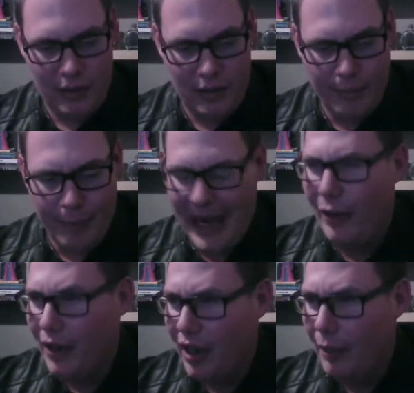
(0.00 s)

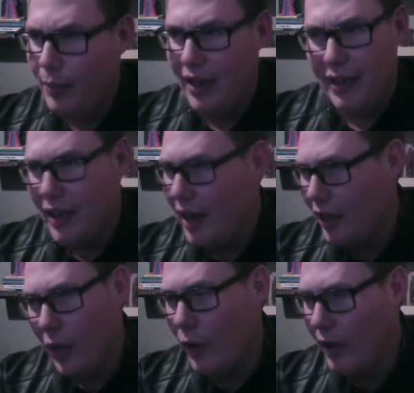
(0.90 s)
bound up and not
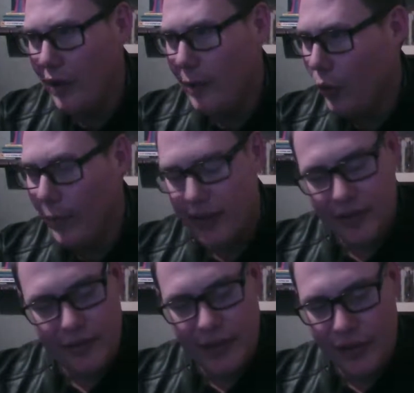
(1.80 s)
go on any more
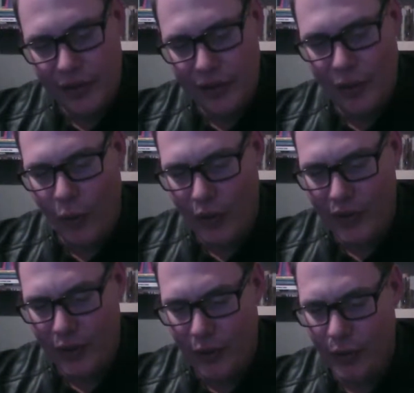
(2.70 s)
business ventures or
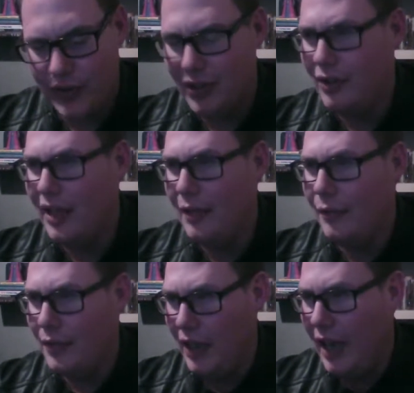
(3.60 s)
to let it
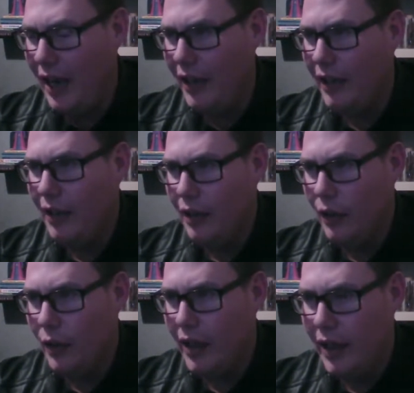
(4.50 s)
fly.
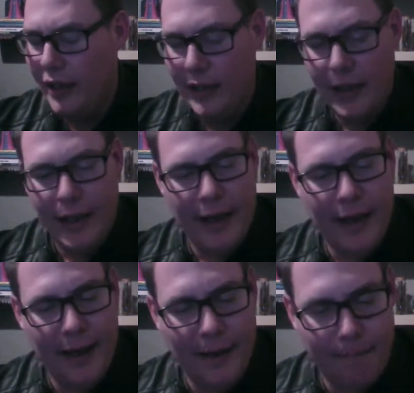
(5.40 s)
Okay.
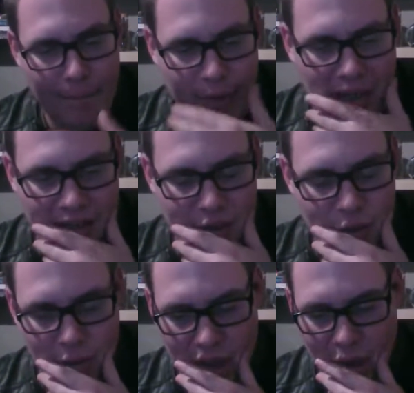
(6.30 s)
And
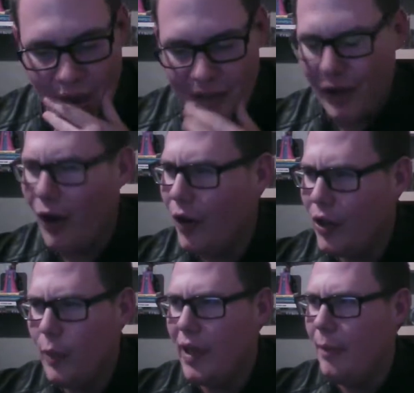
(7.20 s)
to go, and you're
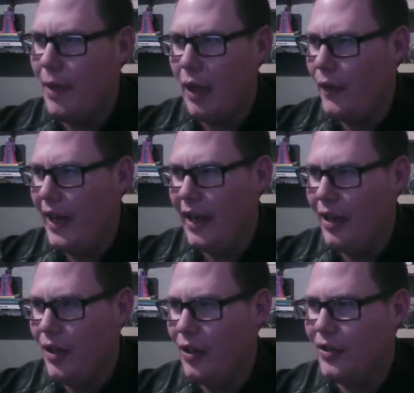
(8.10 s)
arguing about that, and
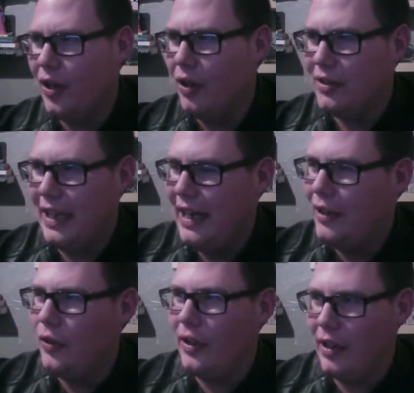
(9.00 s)
you're just all
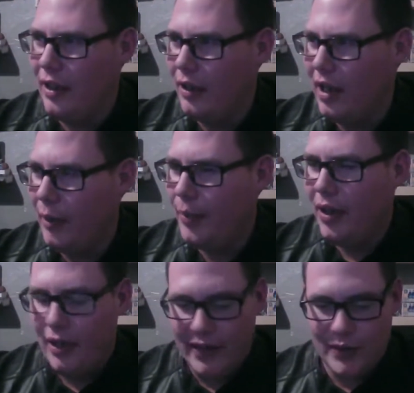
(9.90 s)
tangled and hung up.
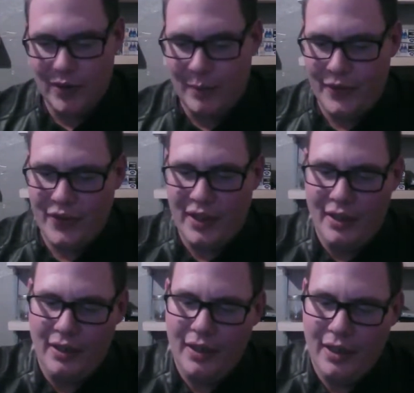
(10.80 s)
That's what I'm
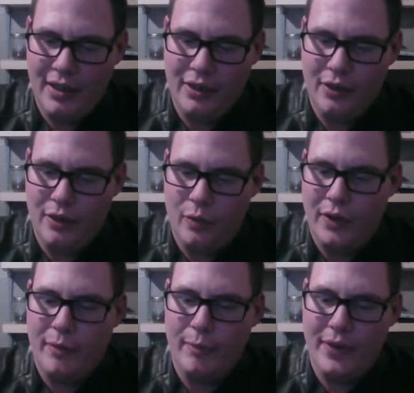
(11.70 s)
seeing here
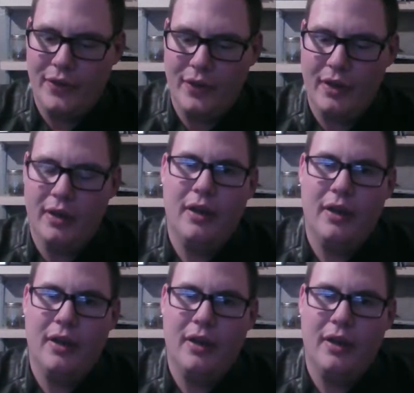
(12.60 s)
with Mr.